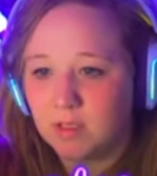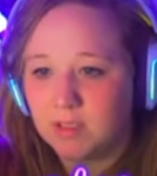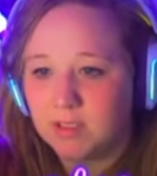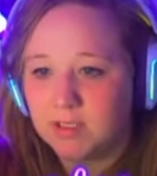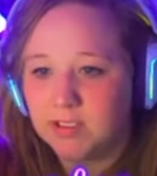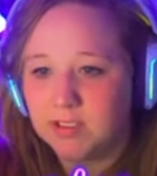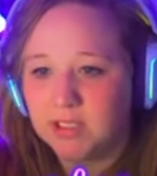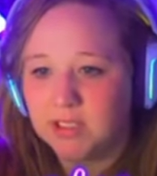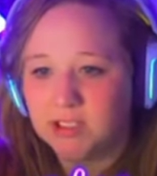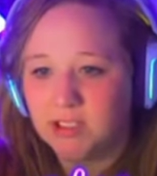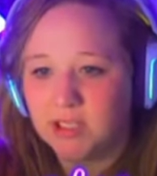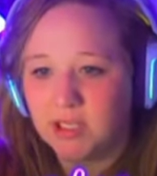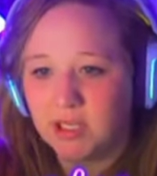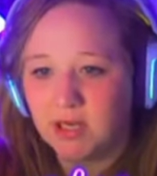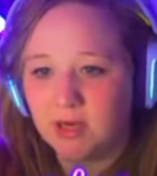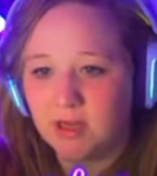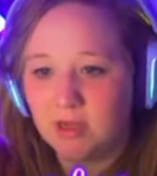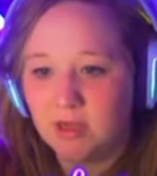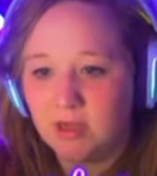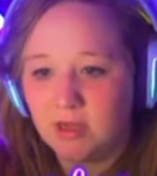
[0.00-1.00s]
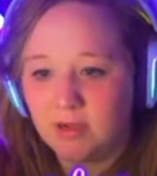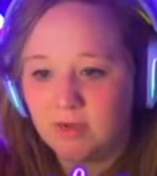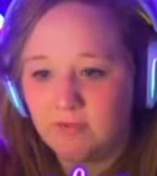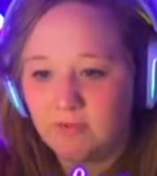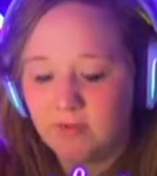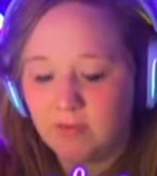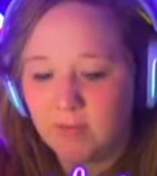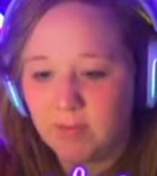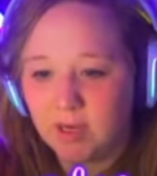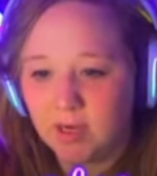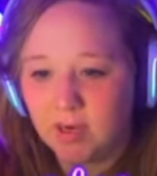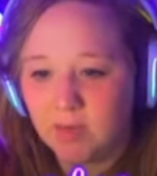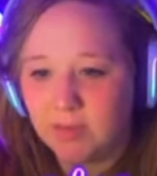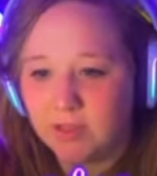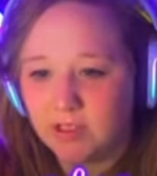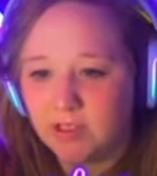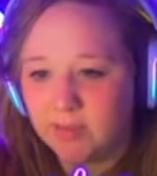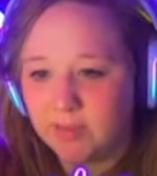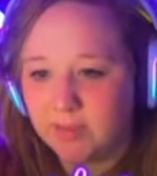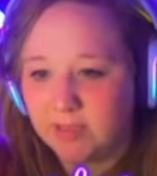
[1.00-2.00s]
Section that off, make our
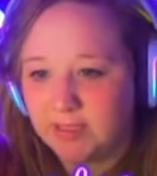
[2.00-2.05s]
bedroom by